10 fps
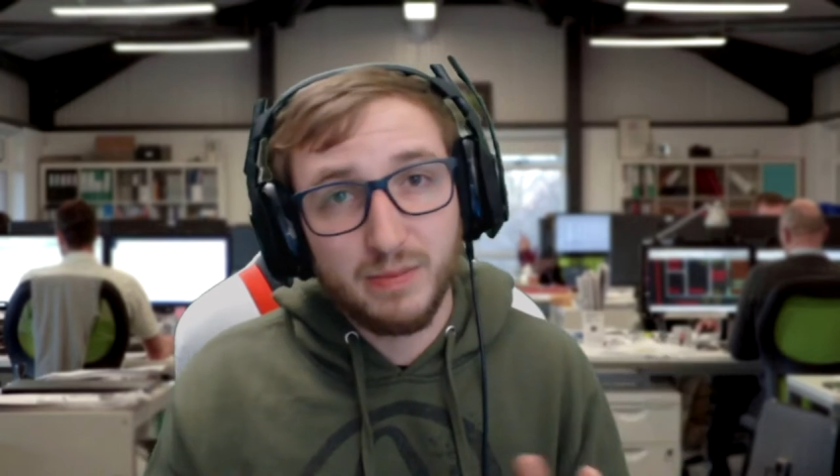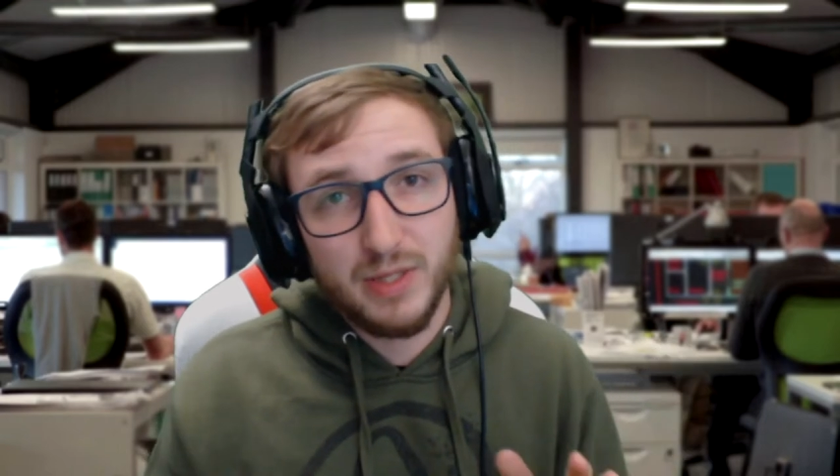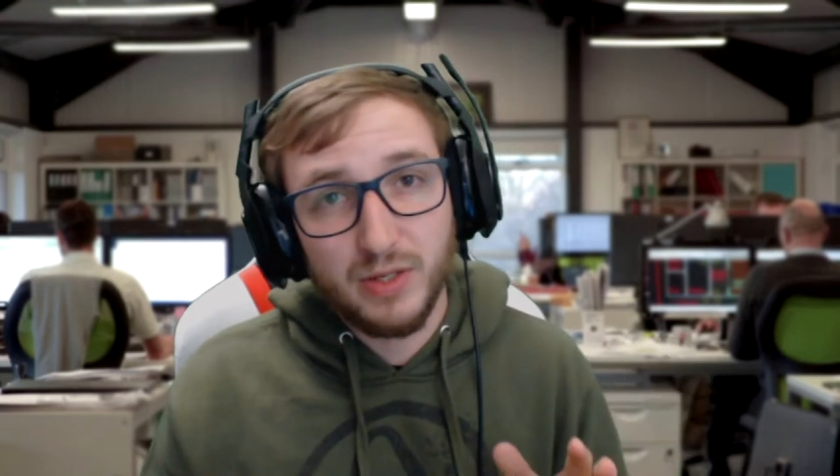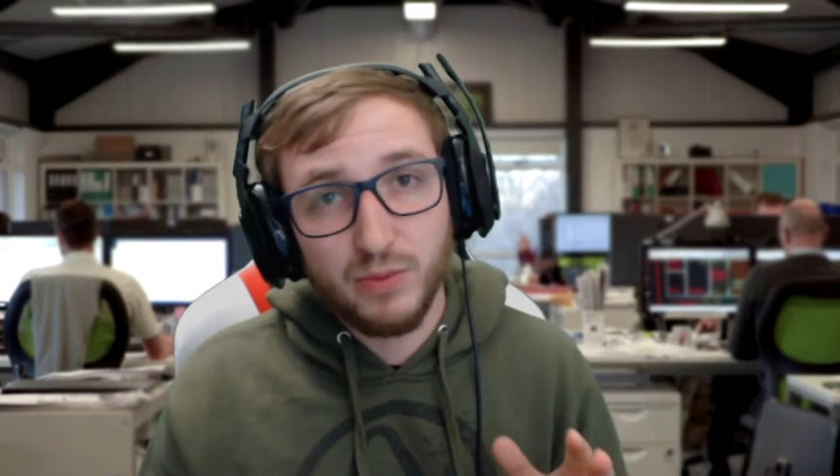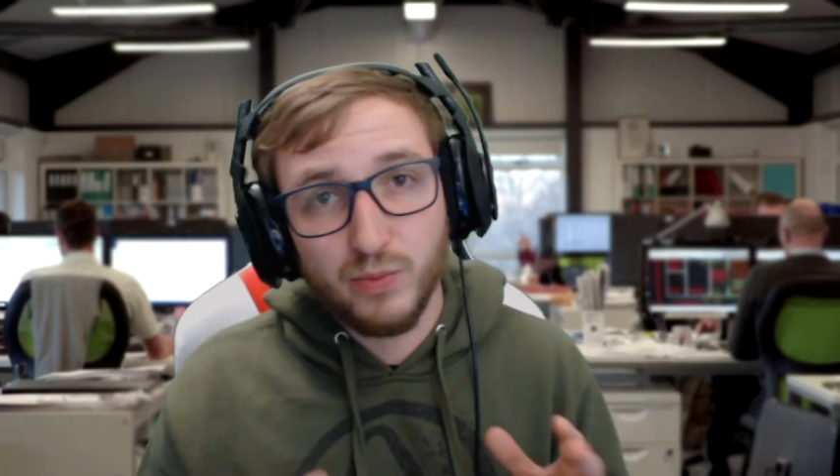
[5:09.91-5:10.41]
but
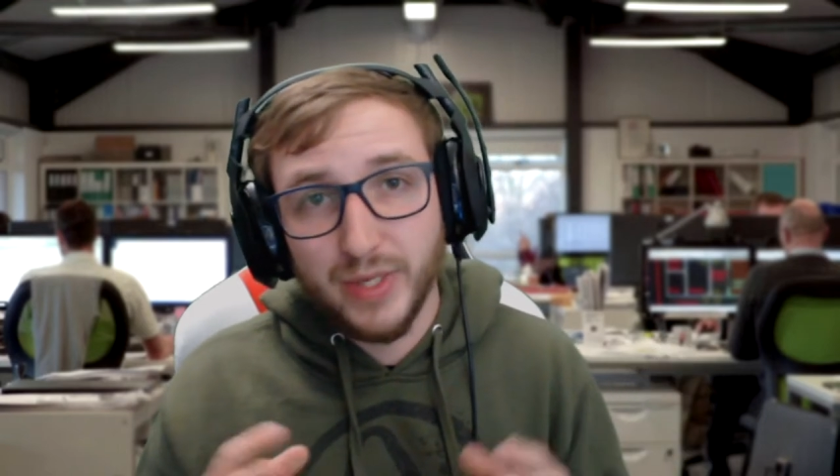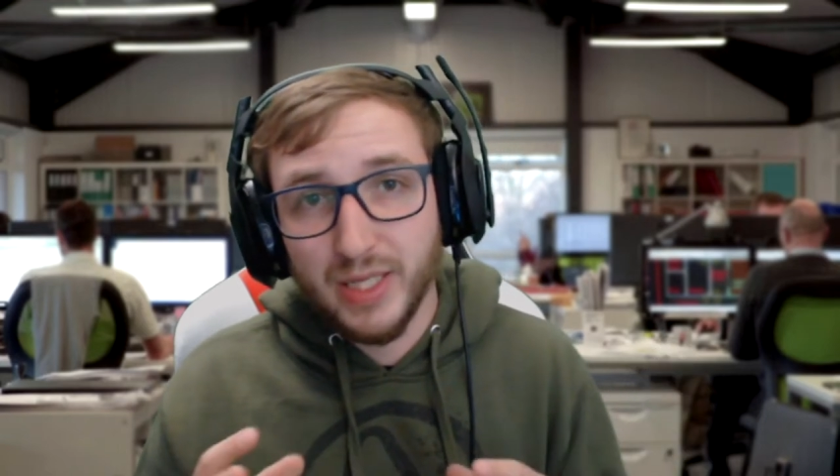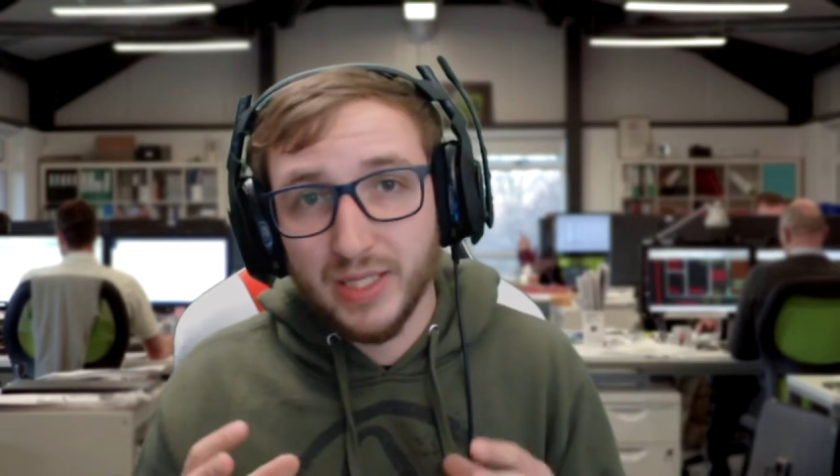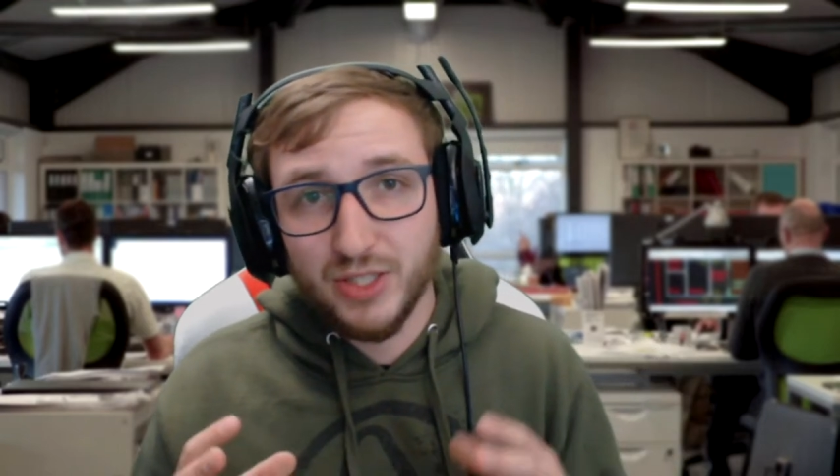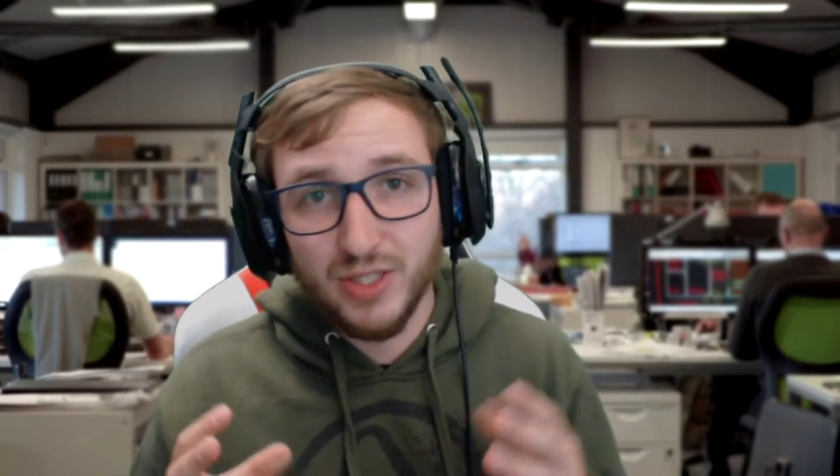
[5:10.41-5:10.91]
they're
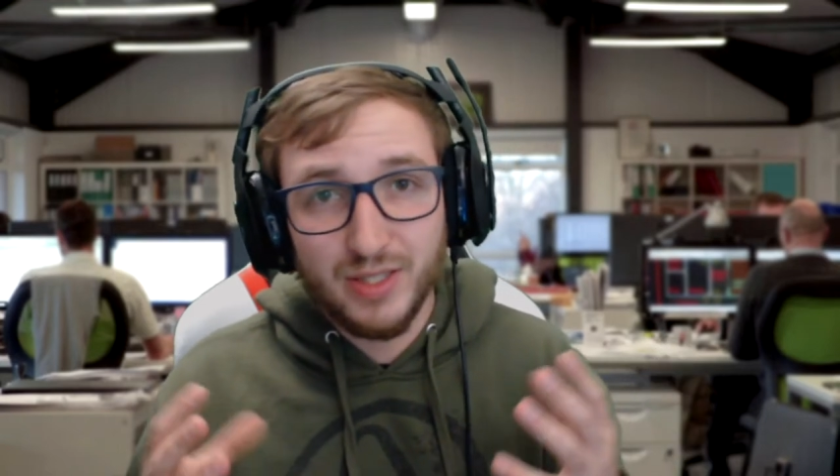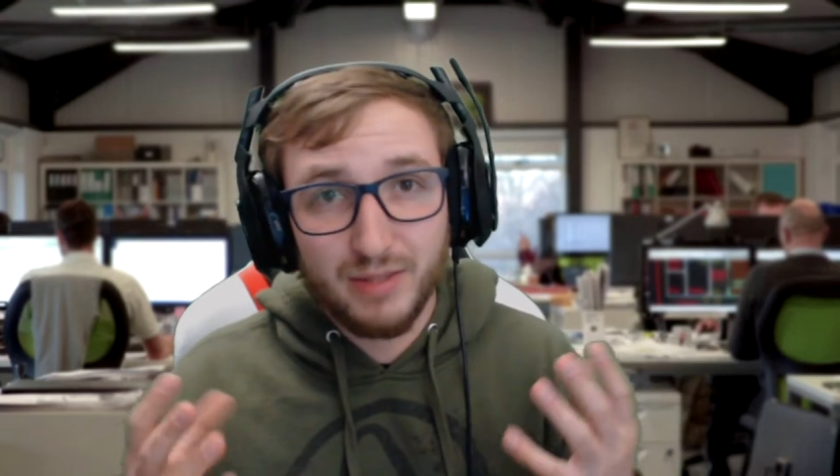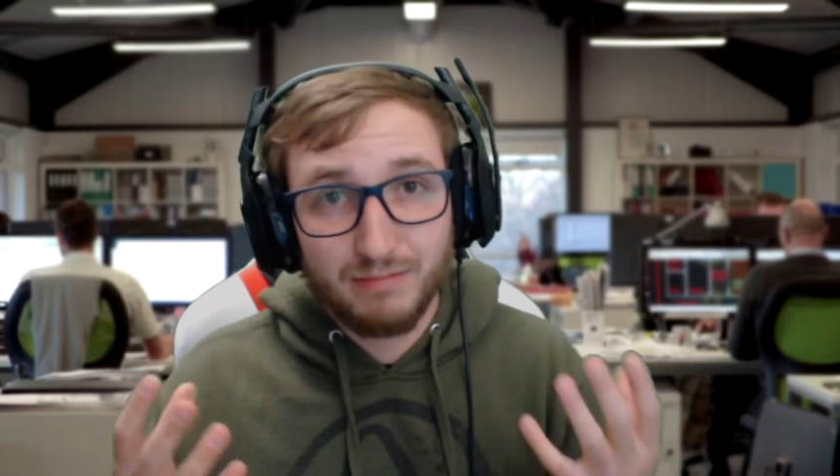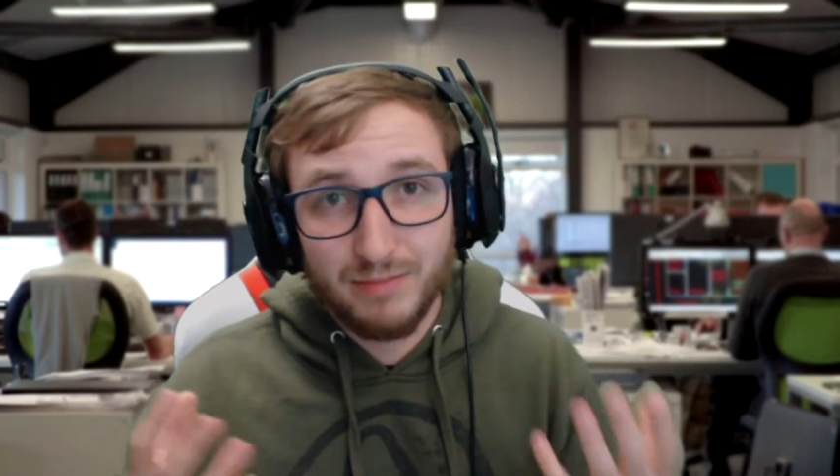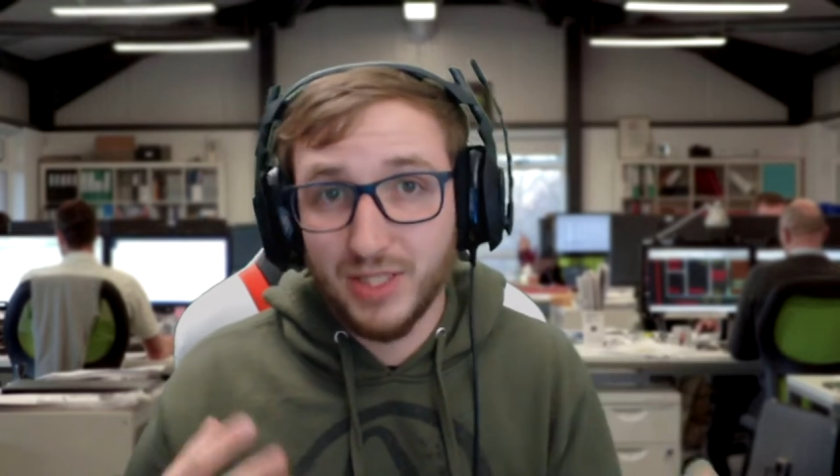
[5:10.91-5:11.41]
really just
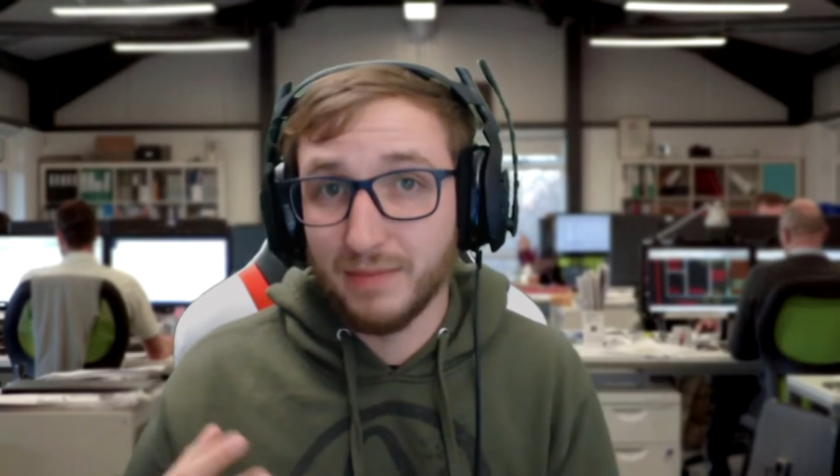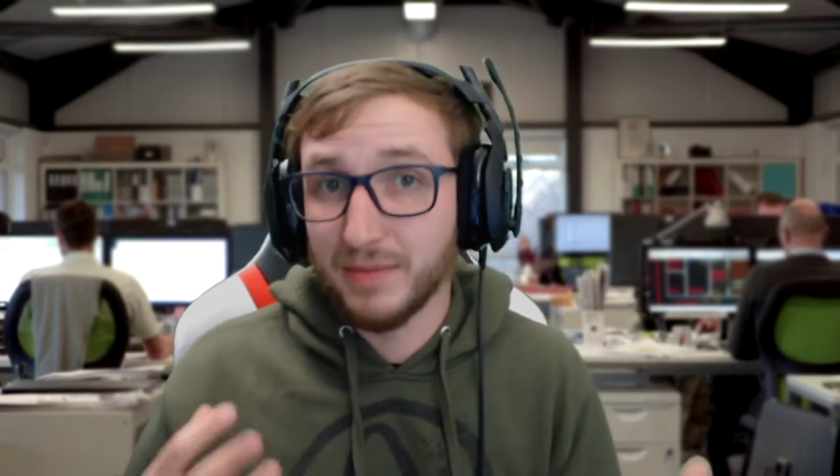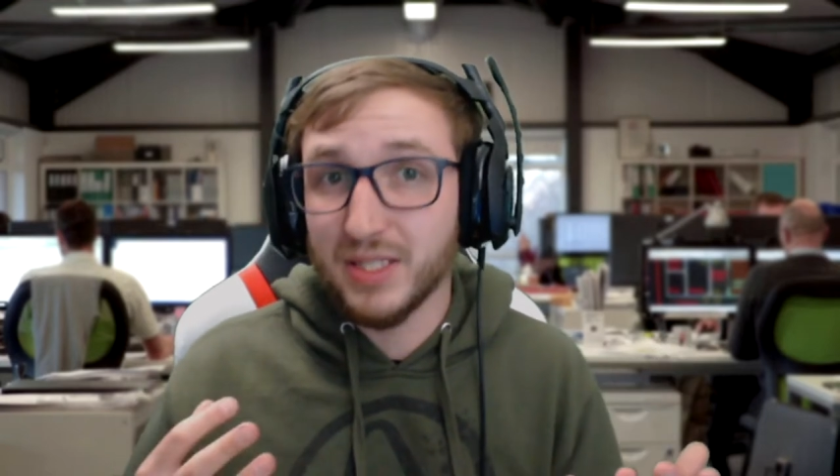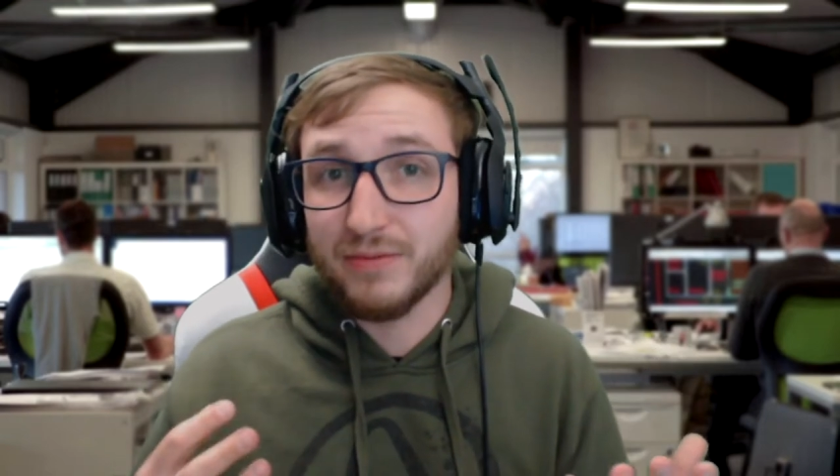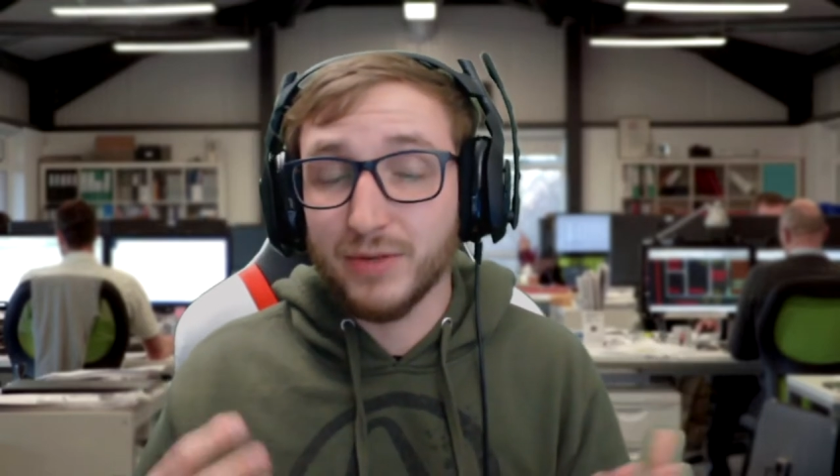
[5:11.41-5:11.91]
some
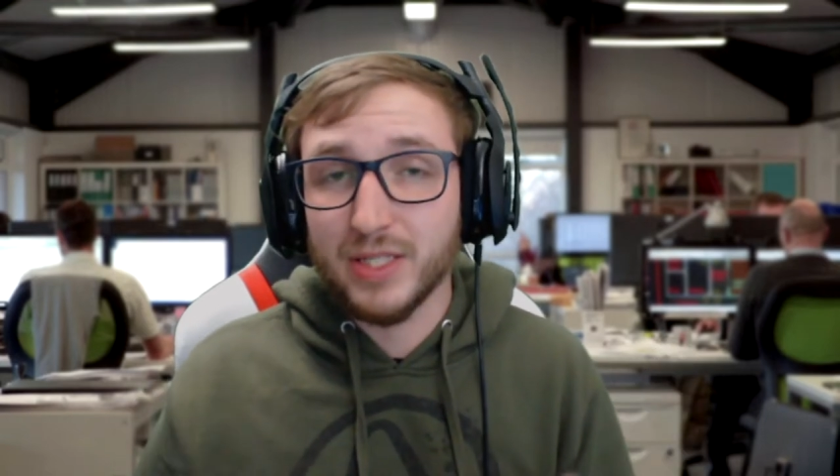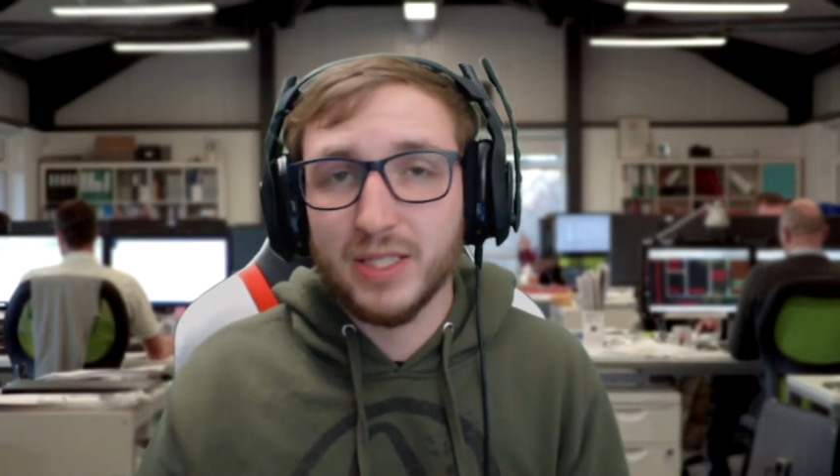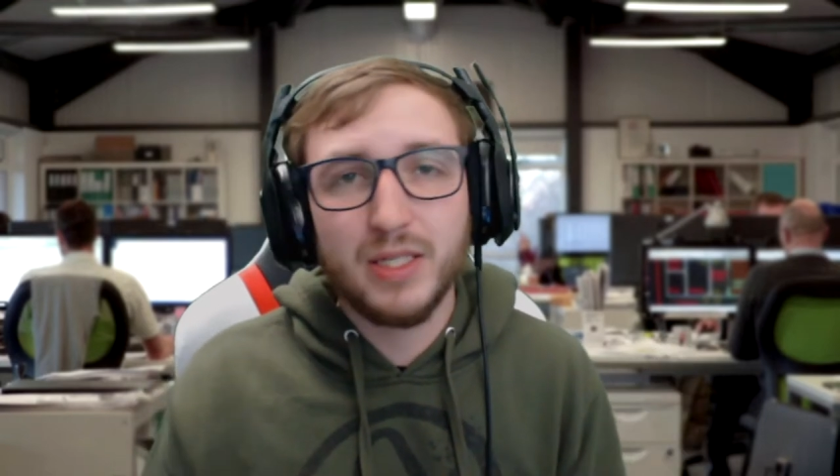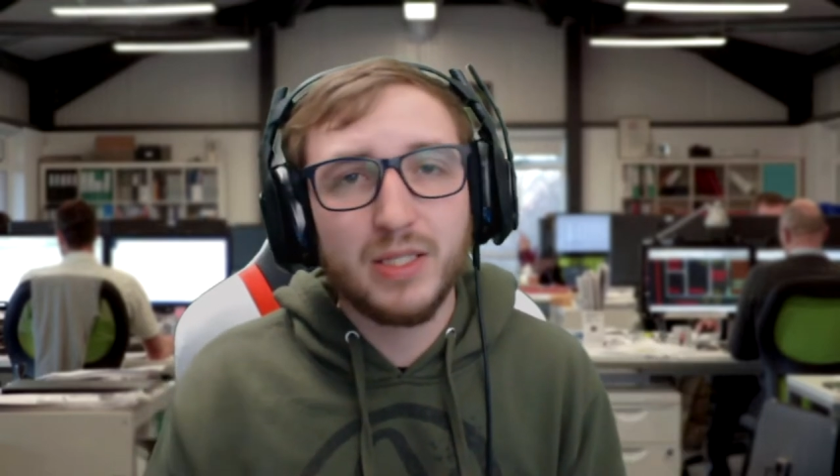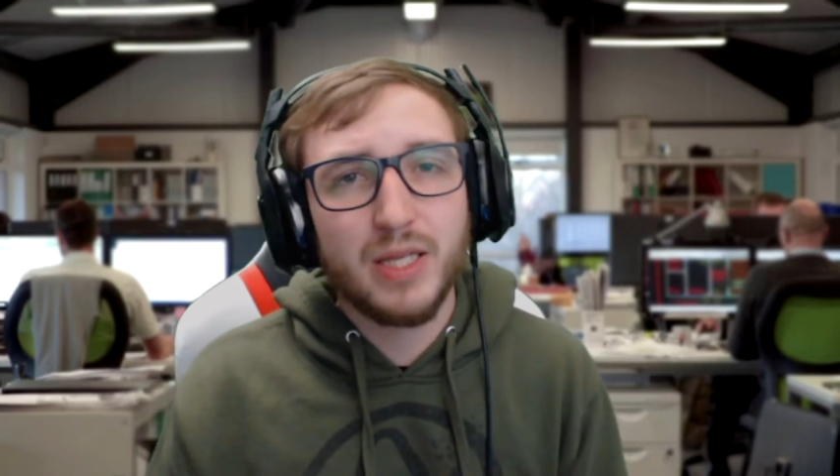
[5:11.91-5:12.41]

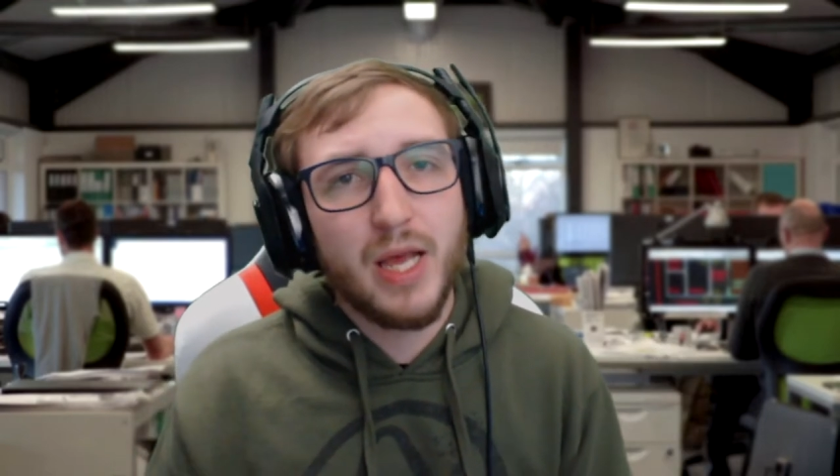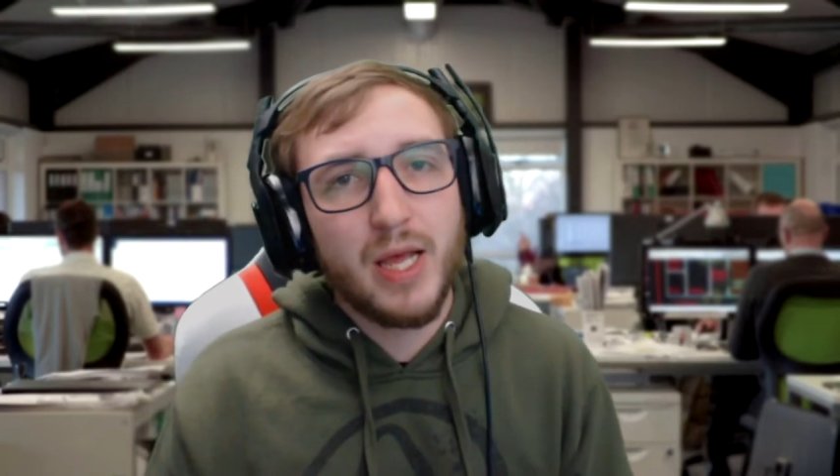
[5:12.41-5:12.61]
differences